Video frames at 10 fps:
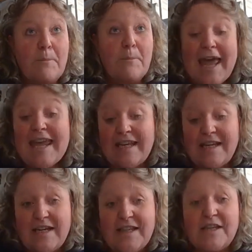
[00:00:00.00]

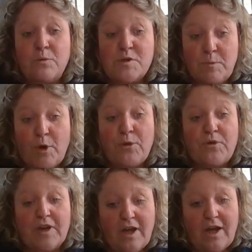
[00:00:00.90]
pain that was
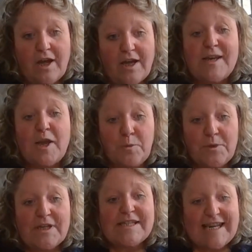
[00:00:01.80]
bothering her is
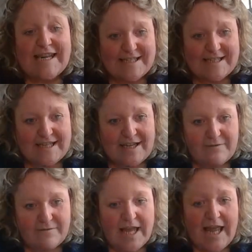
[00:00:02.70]
opiate sensitive.
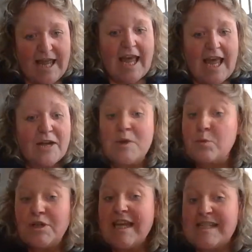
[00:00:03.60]
And we
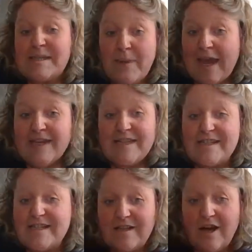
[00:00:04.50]
wouldn't expect
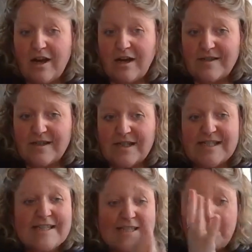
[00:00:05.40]
it to last
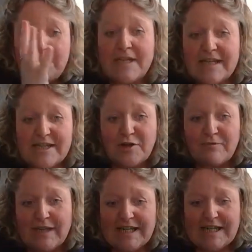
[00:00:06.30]
because it's an immediate
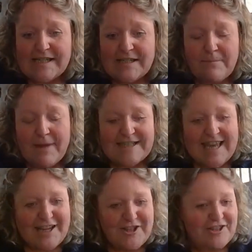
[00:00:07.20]
release
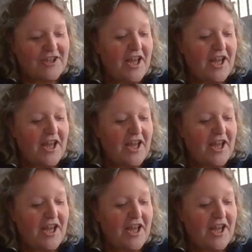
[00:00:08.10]
medication.